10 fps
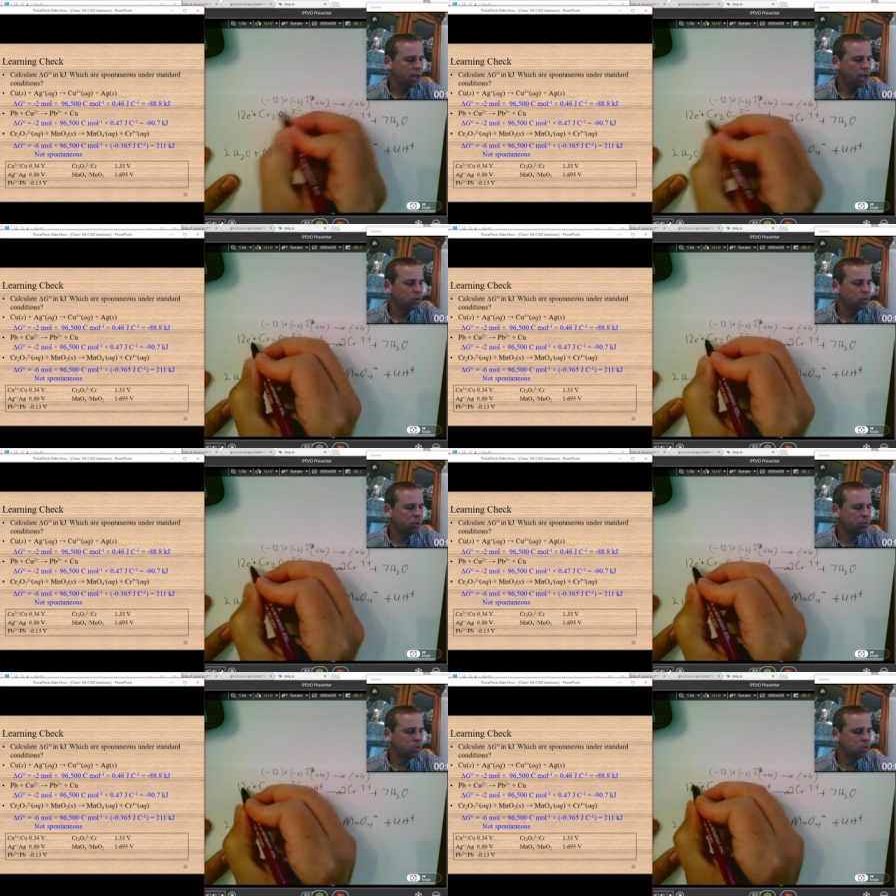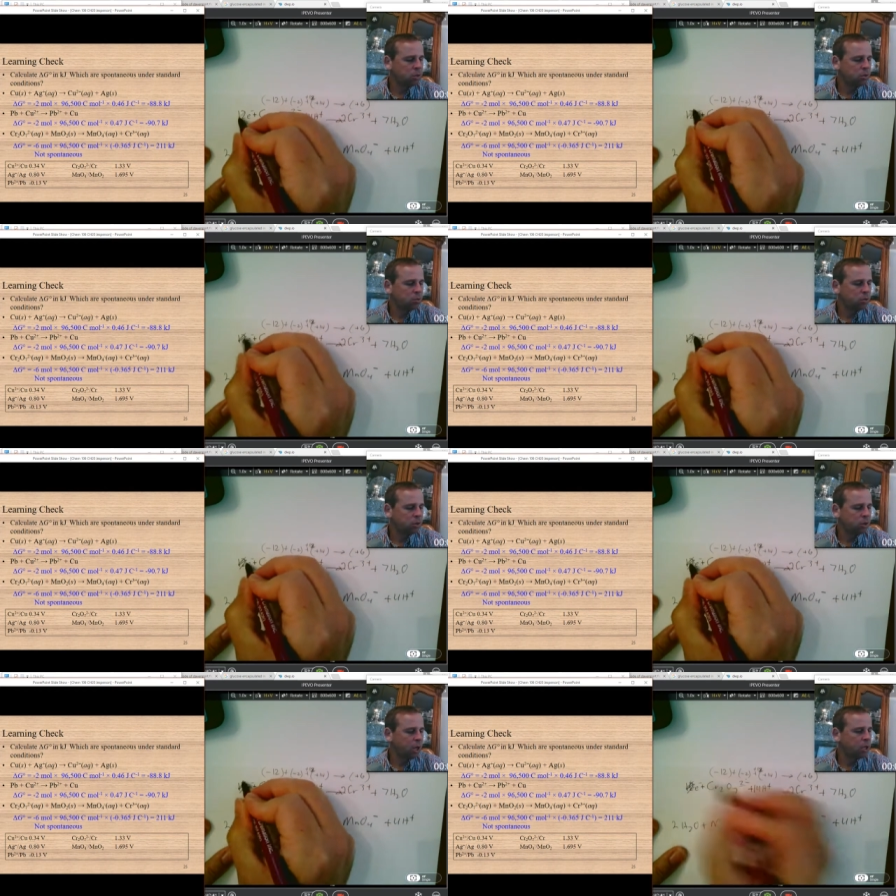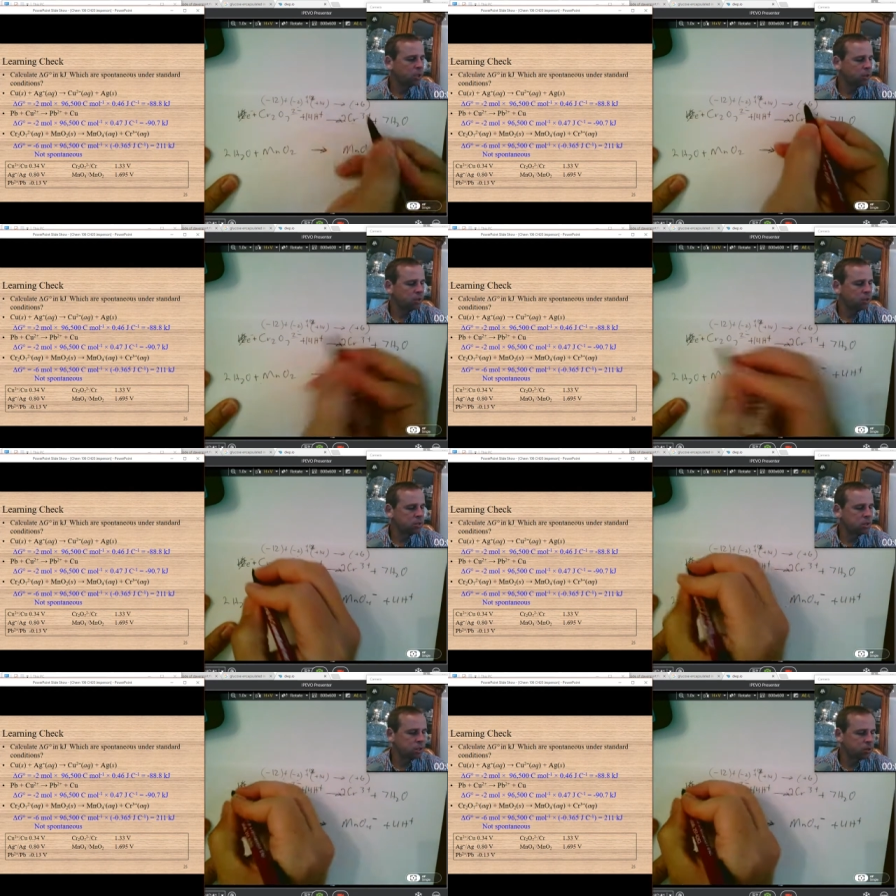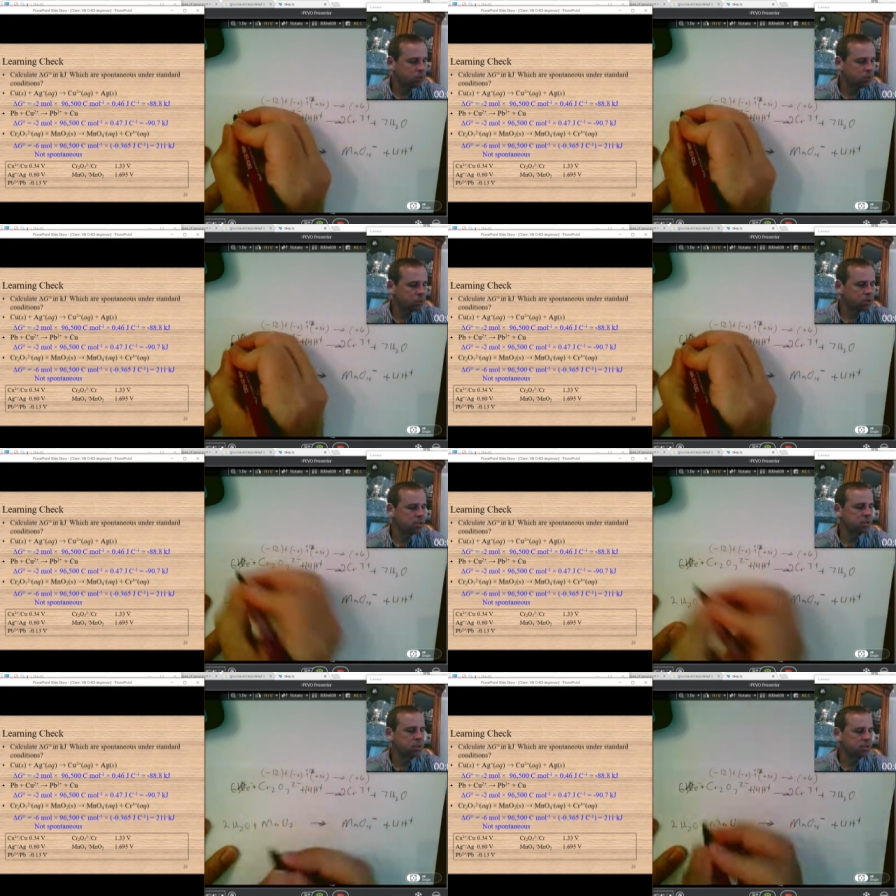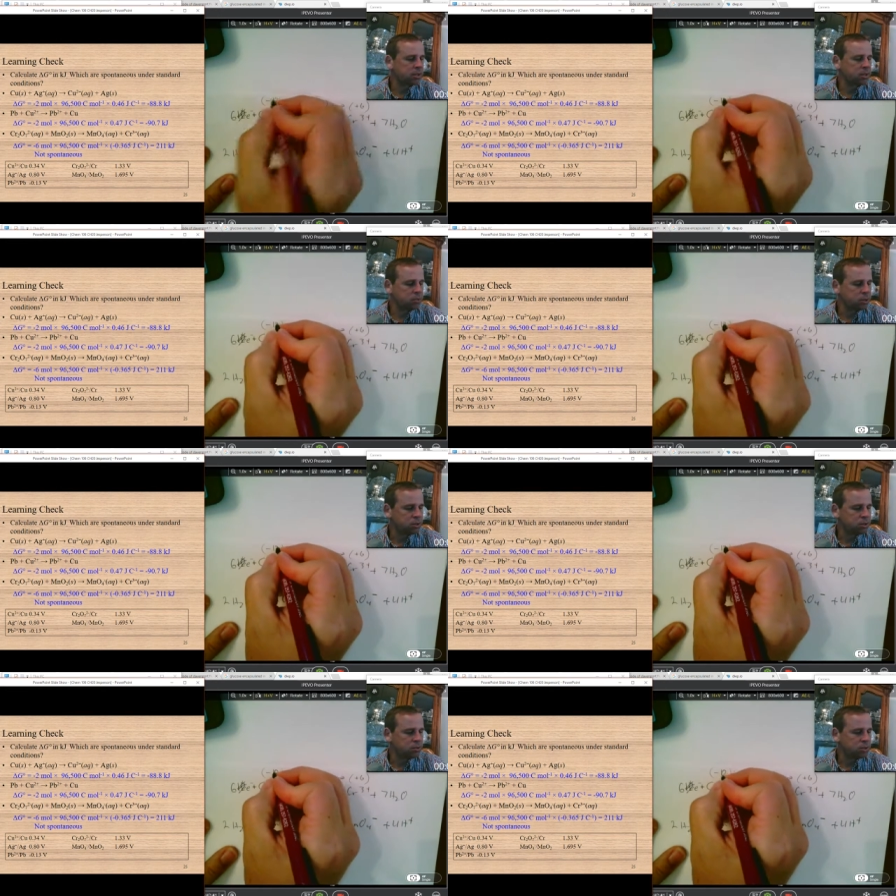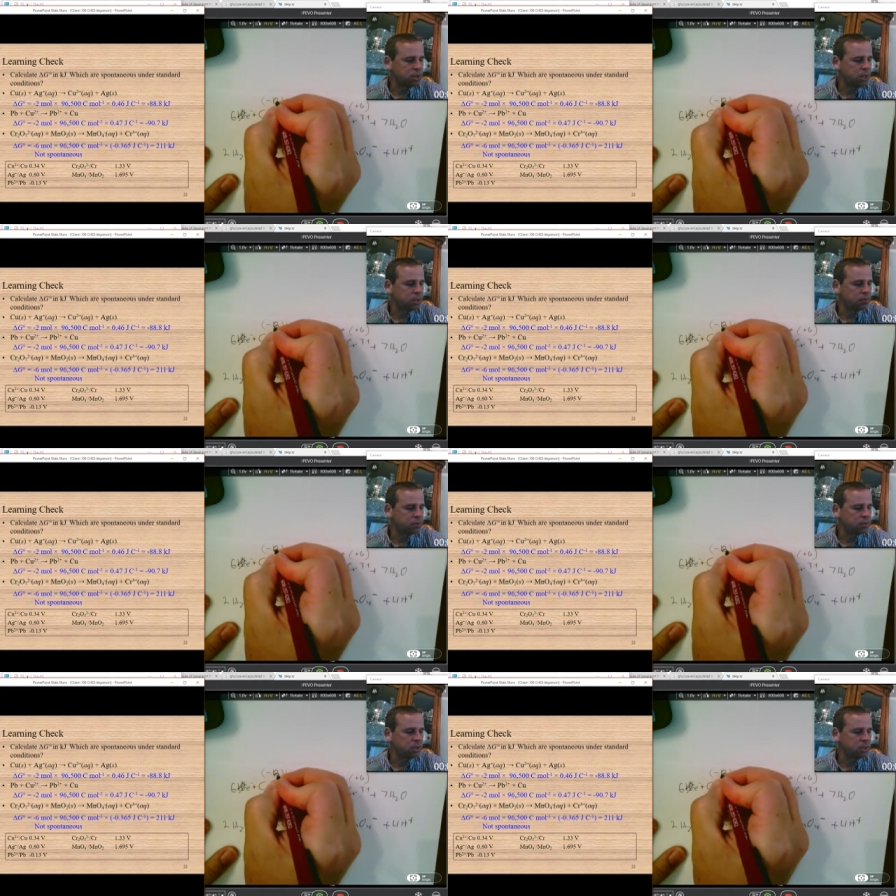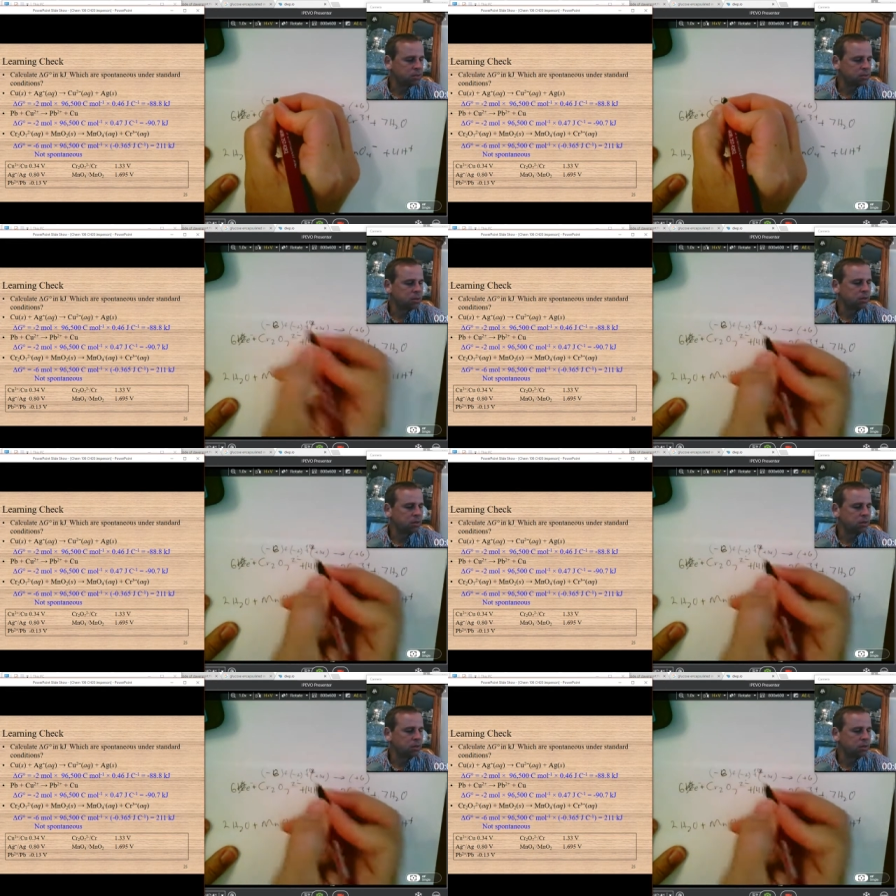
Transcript: I don't want to go to a 0. I only want to go to 6. So I just need 6 electrons here, so a negative 6.